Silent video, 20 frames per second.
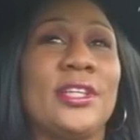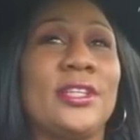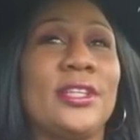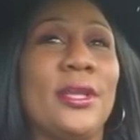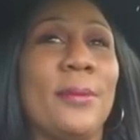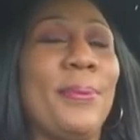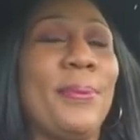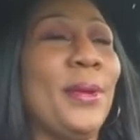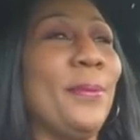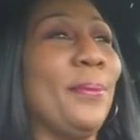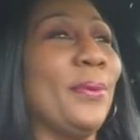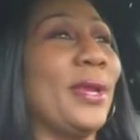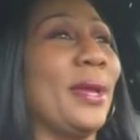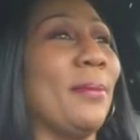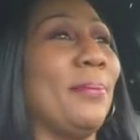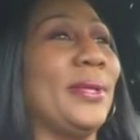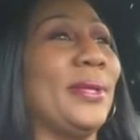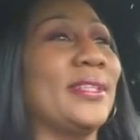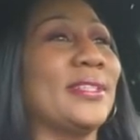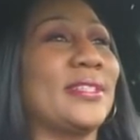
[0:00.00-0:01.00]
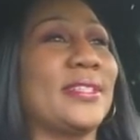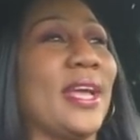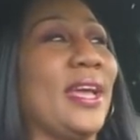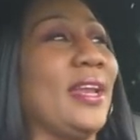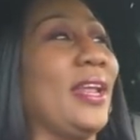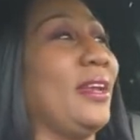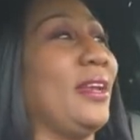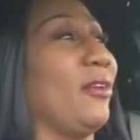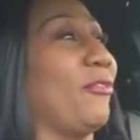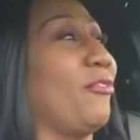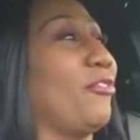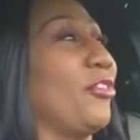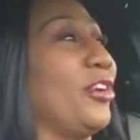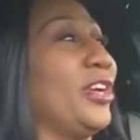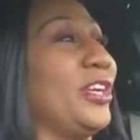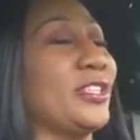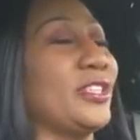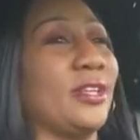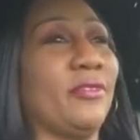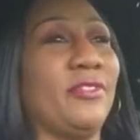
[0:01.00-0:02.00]
the people that say they're the
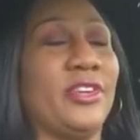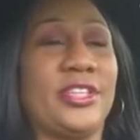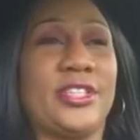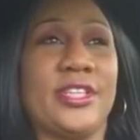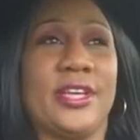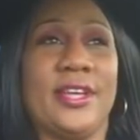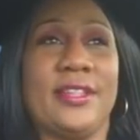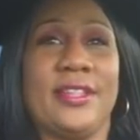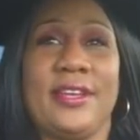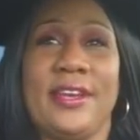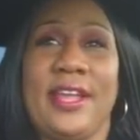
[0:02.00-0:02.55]
friends of each other.